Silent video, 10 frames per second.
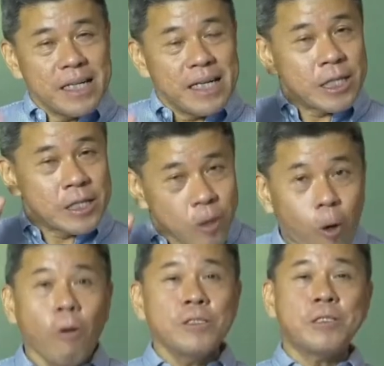it is
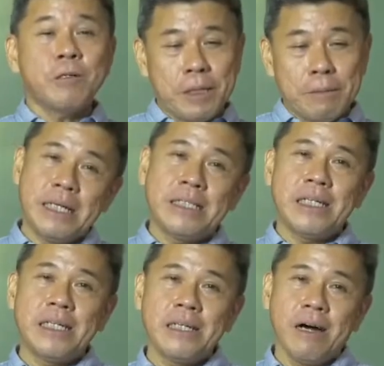also the
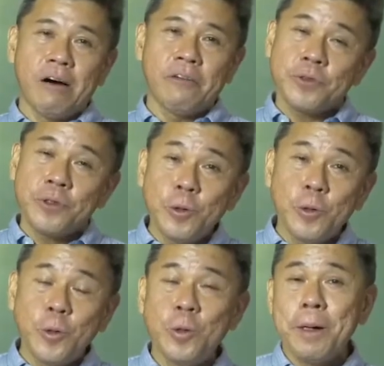meeting of
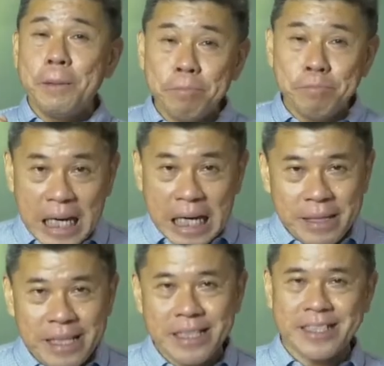two
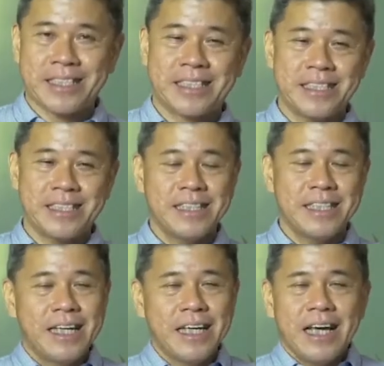babies.
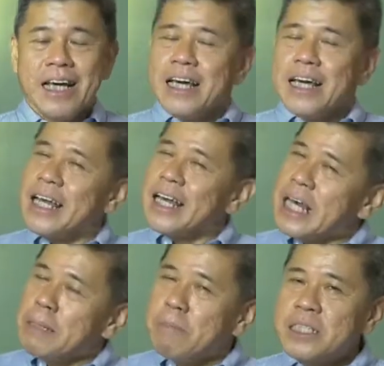In
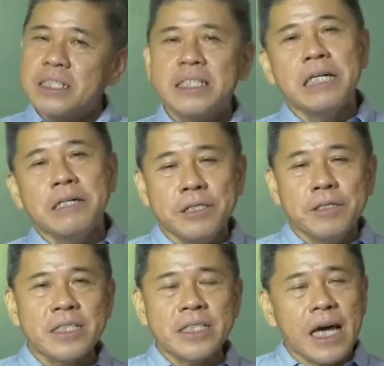a
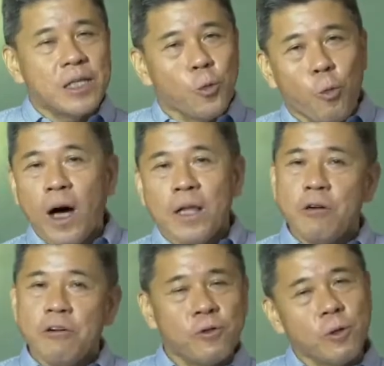mysterious and
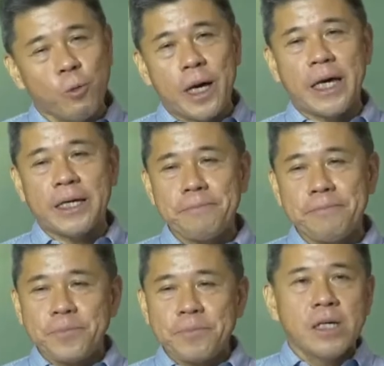wonderful way,
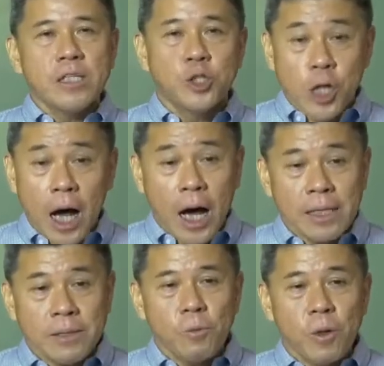
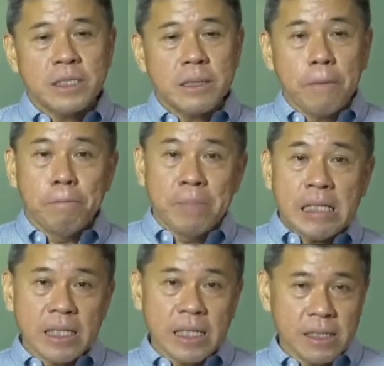John was
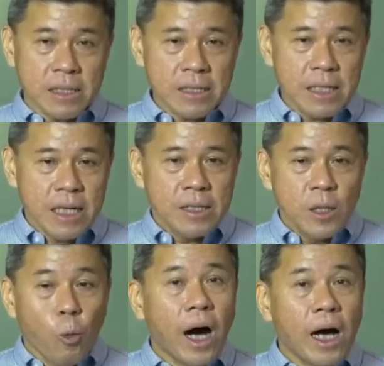meeting
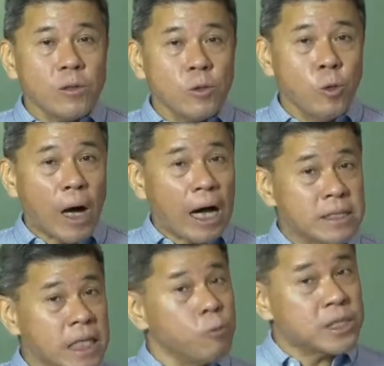the one who,
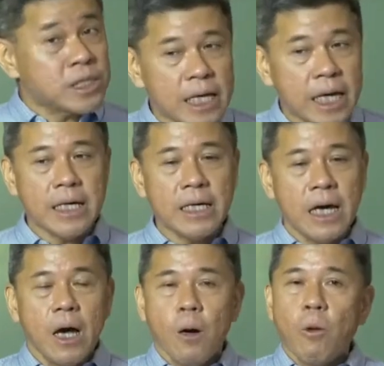as he would say,
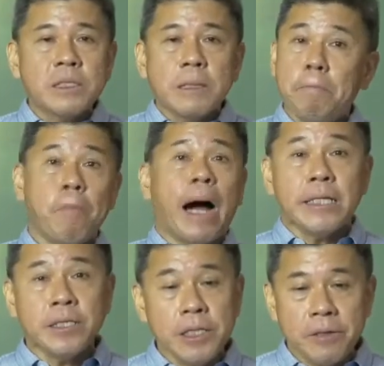was
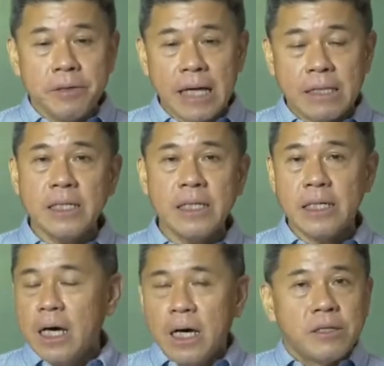mightier than
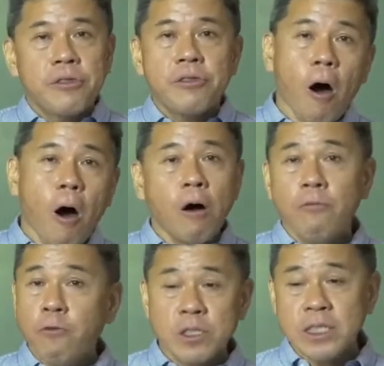he, the thong
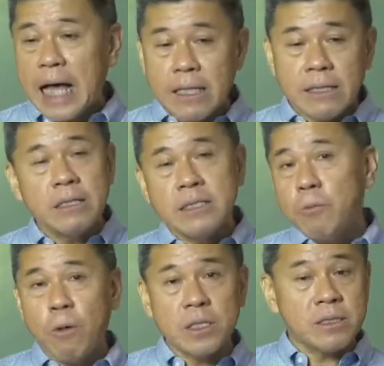of whose sandals
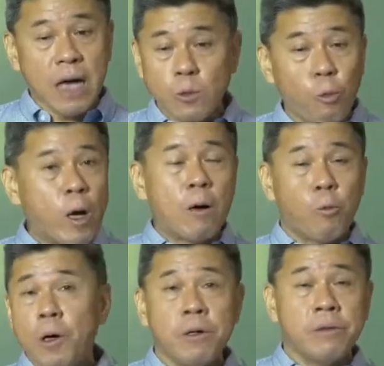he was not
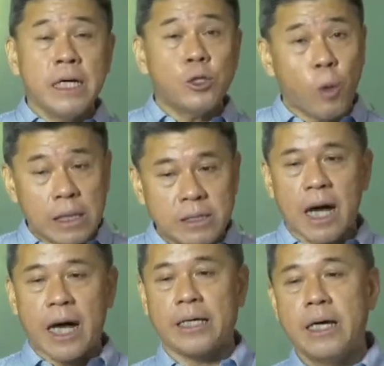worthy to
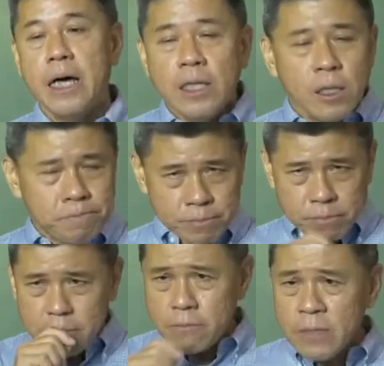untie,
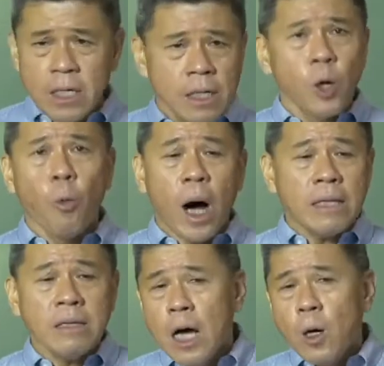the
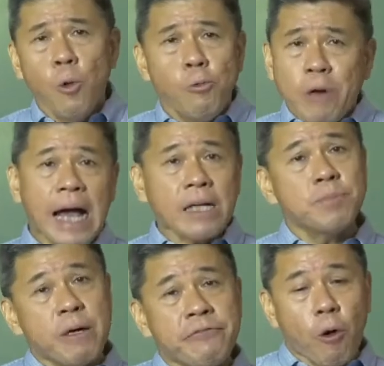one who ranks
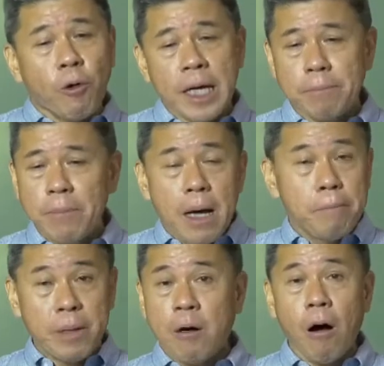before him
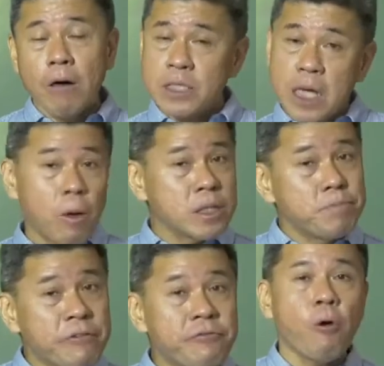because he was
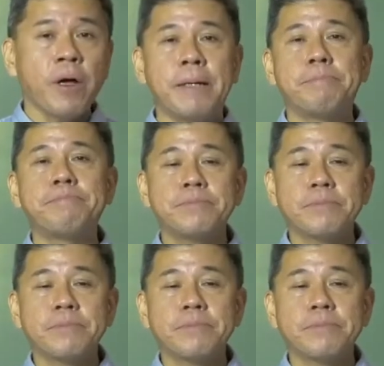before him.